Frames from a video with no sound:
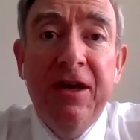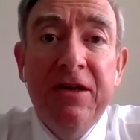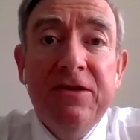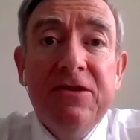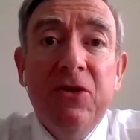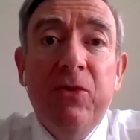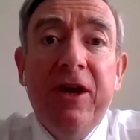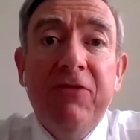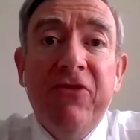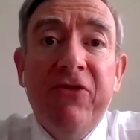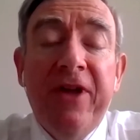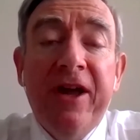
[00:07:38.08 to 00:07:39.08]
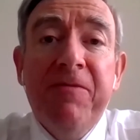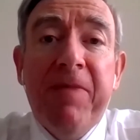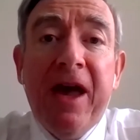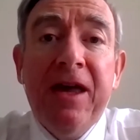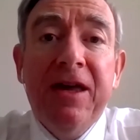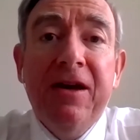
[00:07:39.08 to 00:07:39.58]
So we can reflect
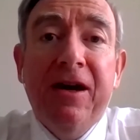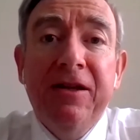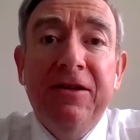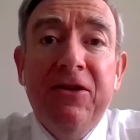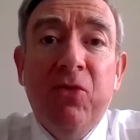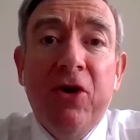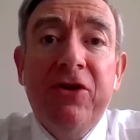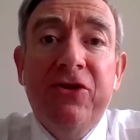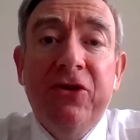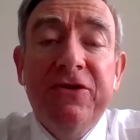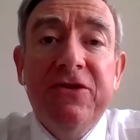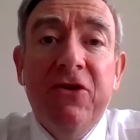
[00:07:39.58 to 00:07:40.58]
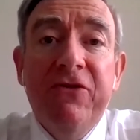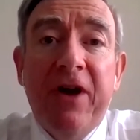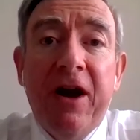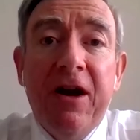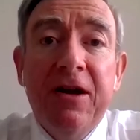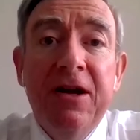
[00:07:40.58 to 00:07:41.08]
back on the work done so
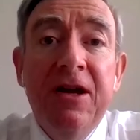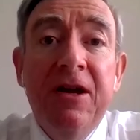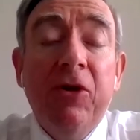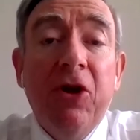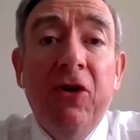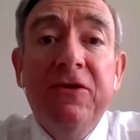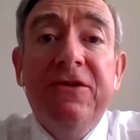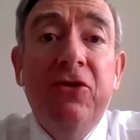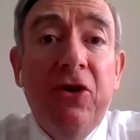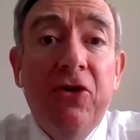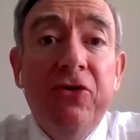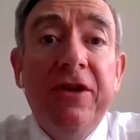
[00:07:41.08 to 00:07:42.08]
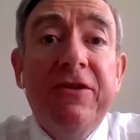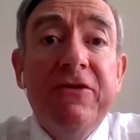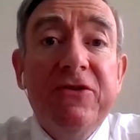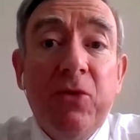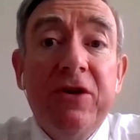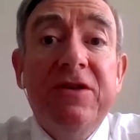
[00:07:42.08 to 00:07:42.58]
far, but also know that
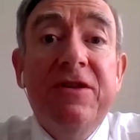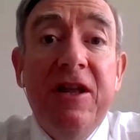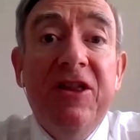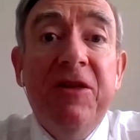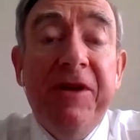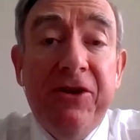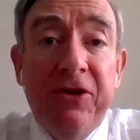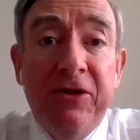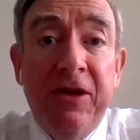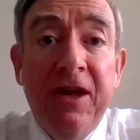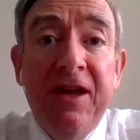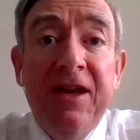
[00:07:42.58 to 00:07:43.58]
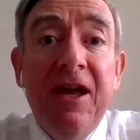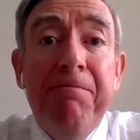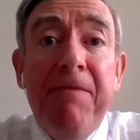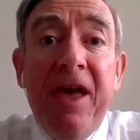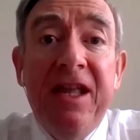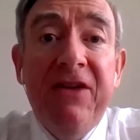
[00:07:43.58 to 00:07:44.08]
there's work still to be done
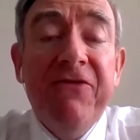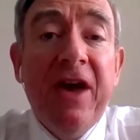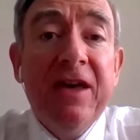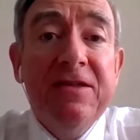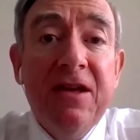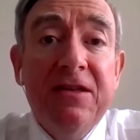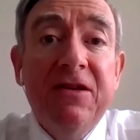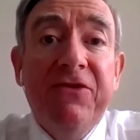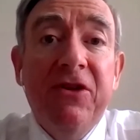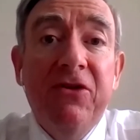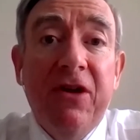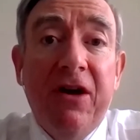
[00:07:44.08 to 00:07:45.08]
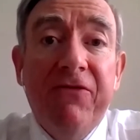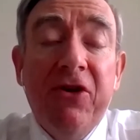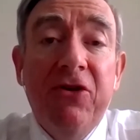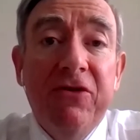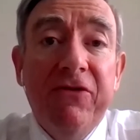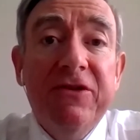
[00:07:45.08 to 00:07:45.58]
in many facets of our
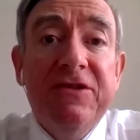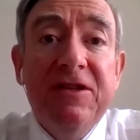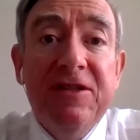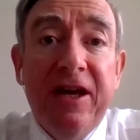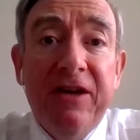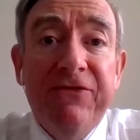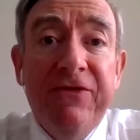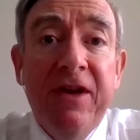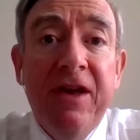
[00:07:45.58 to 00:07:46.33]
university's life.